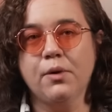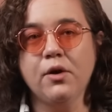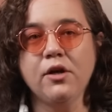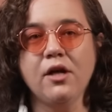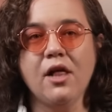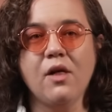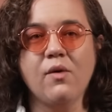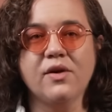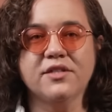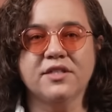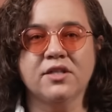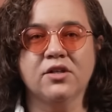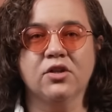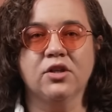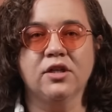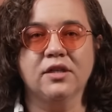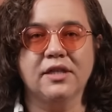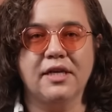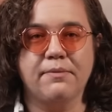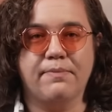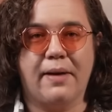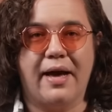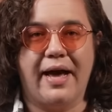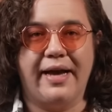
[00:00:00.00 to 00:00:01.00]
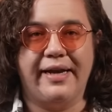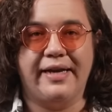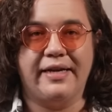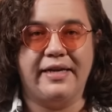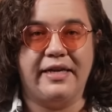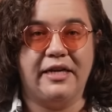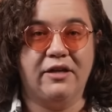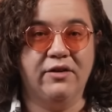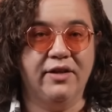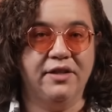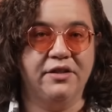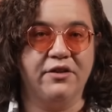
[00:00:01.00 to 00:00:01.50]
Boyle was an early
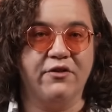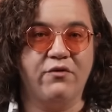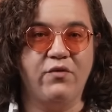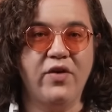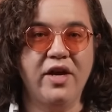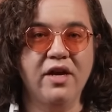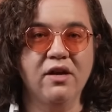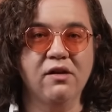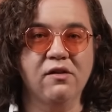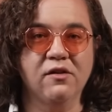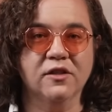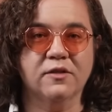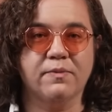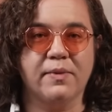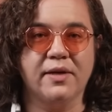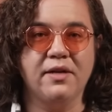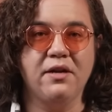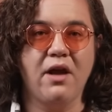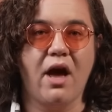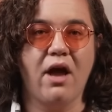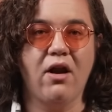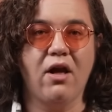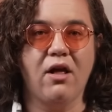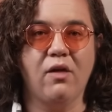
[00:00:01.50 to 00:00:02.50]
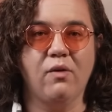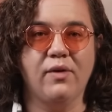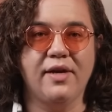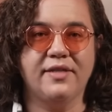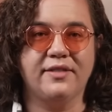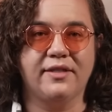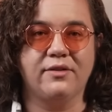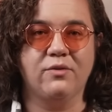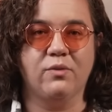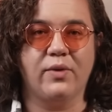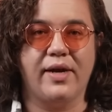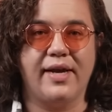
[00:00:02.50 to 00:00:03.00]
pioneer in the field, but not
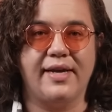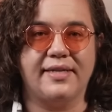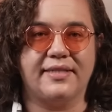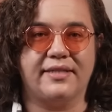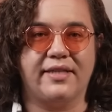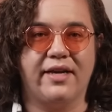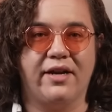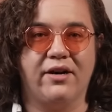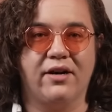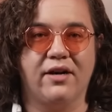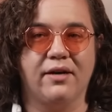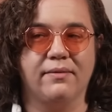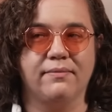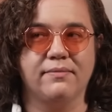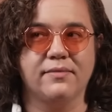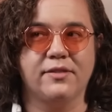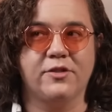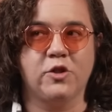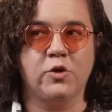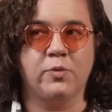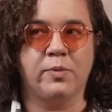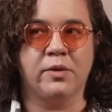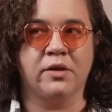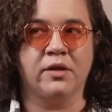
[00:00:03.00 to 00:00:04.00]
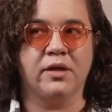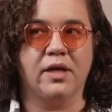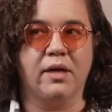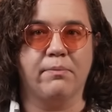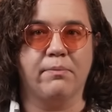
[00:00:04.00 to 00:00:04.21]
always in ways that are super